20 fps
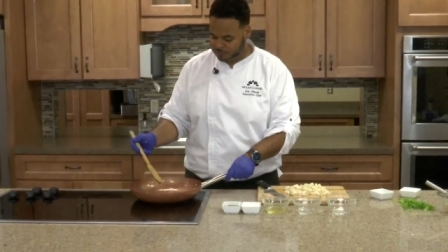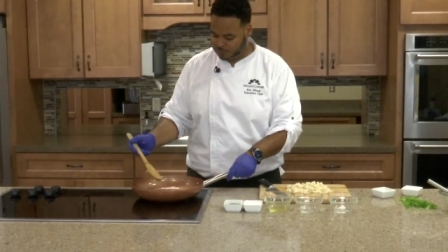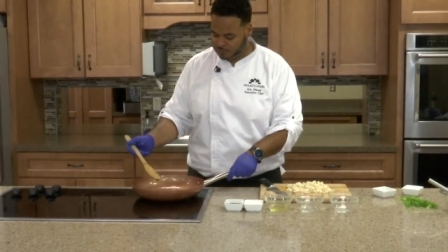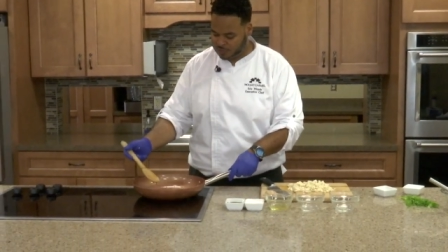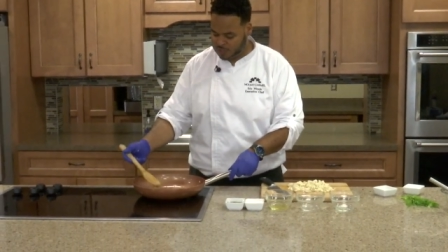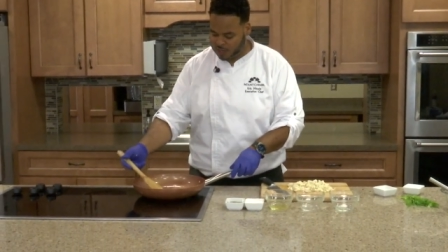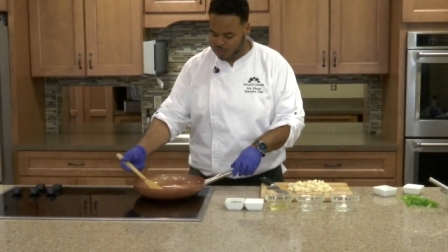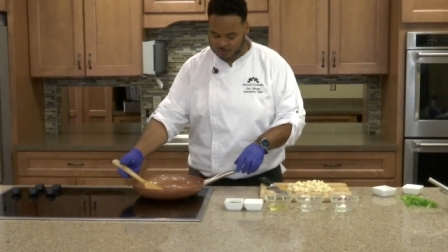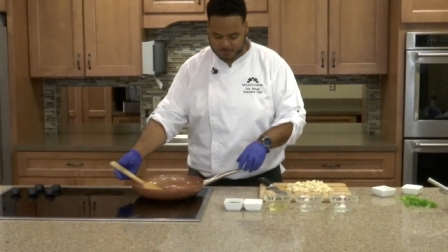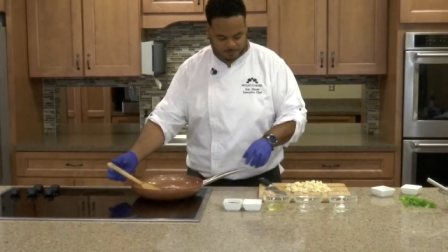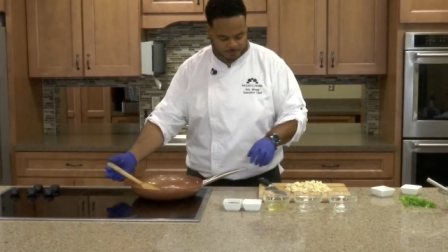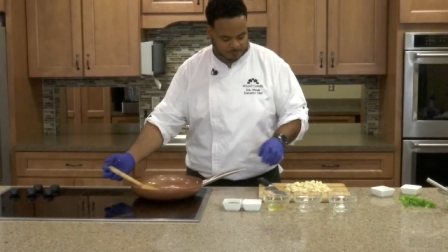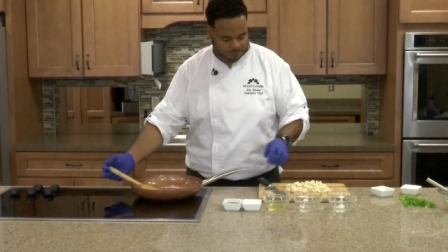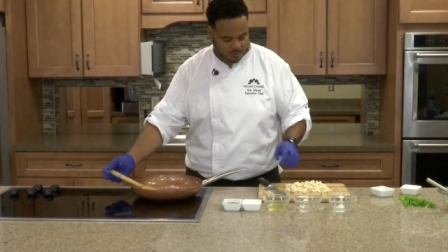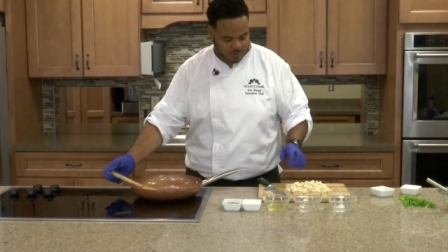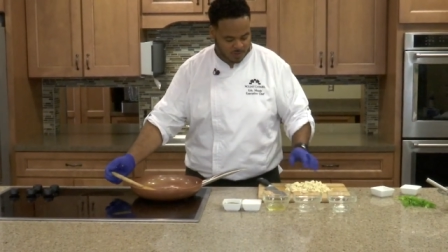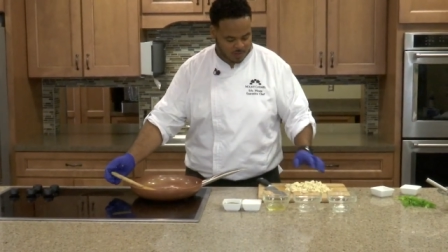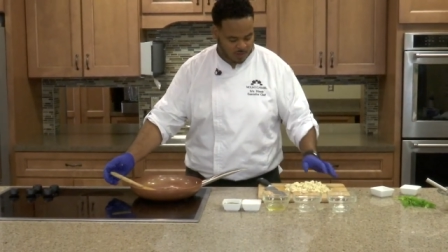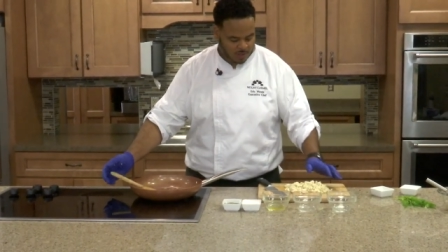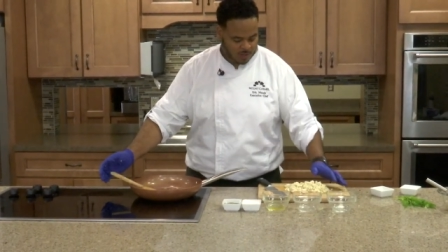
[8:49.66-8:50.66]
Okay.
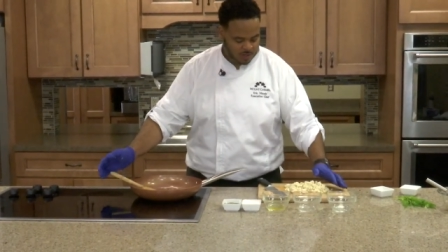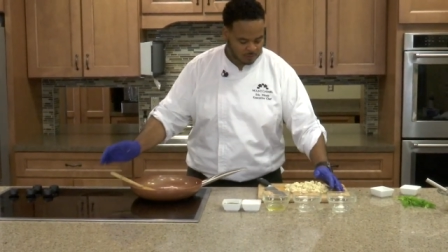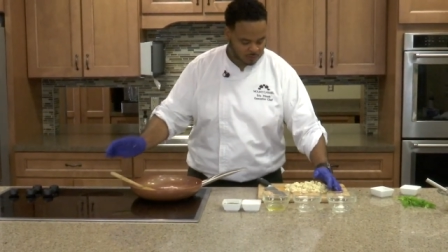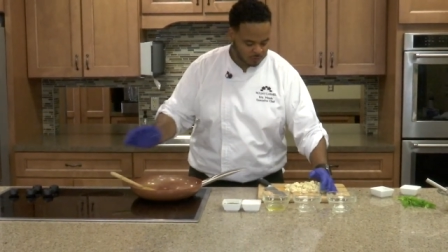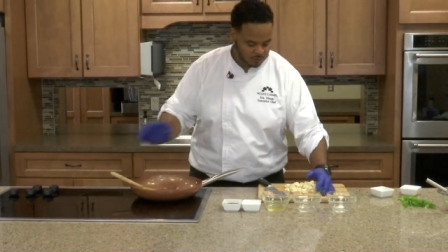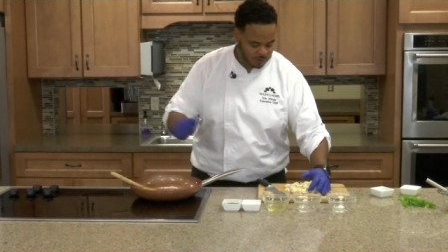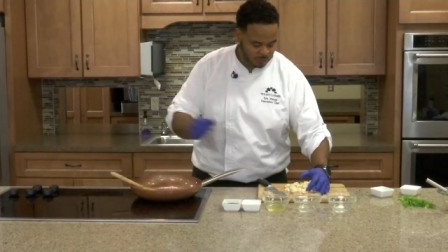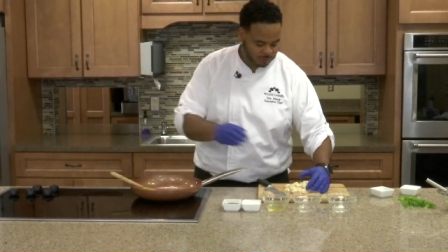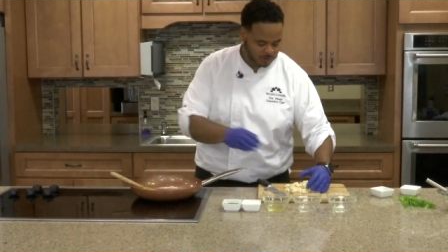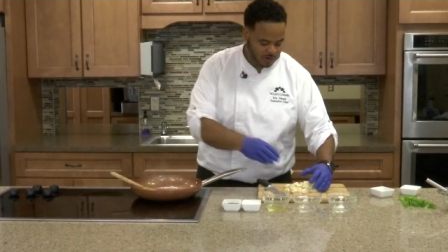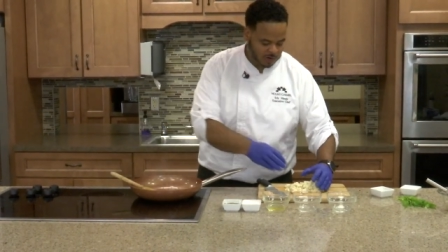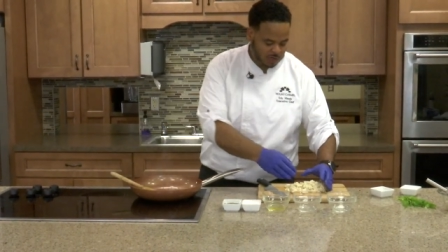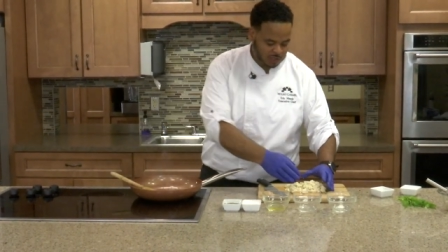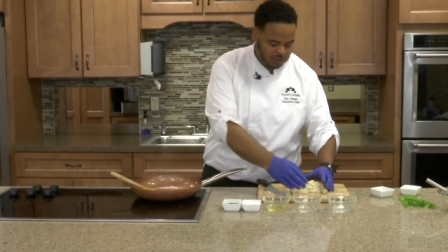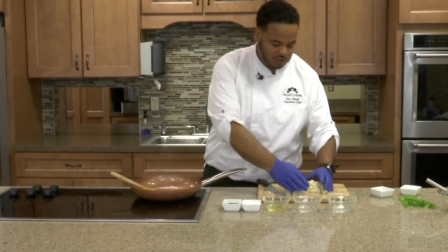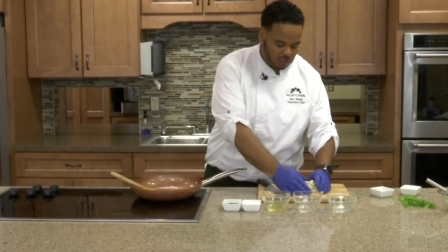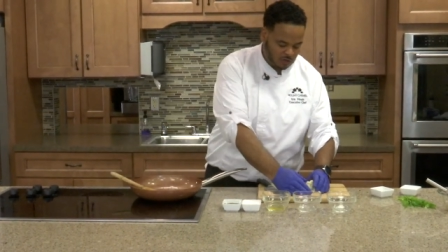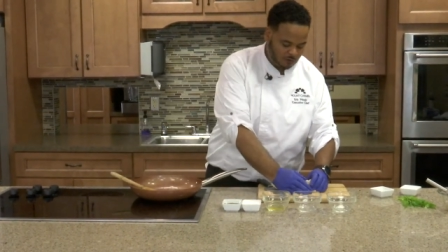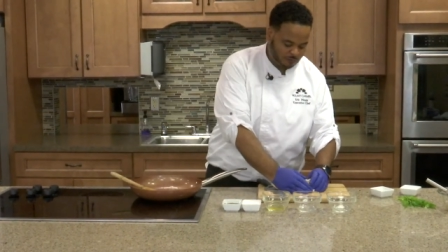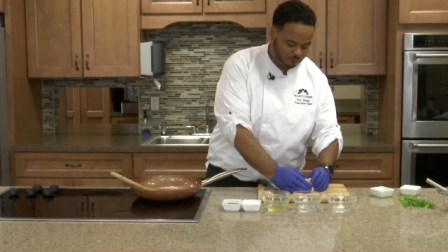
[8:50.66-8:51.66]
We want to put our
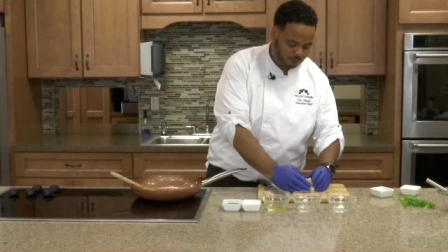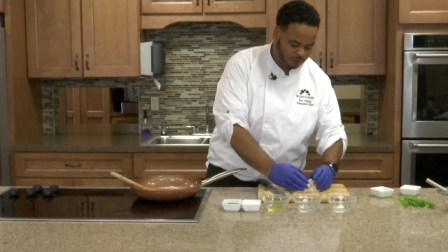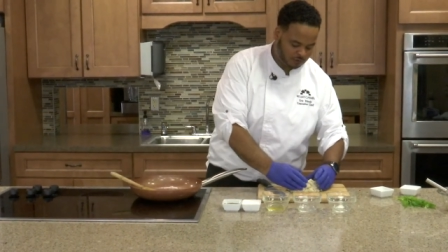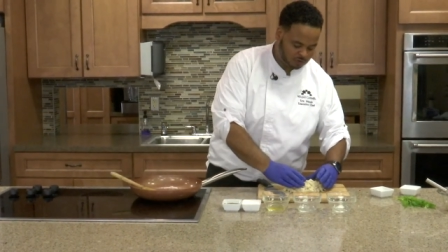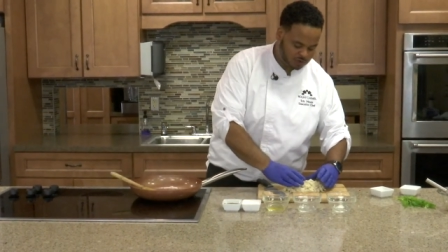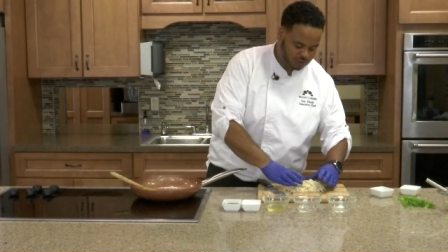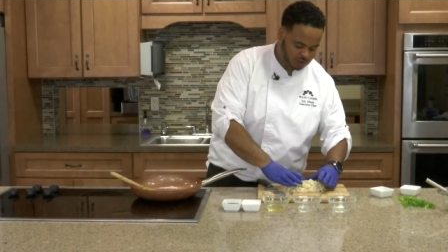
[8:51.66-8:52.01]
tofu,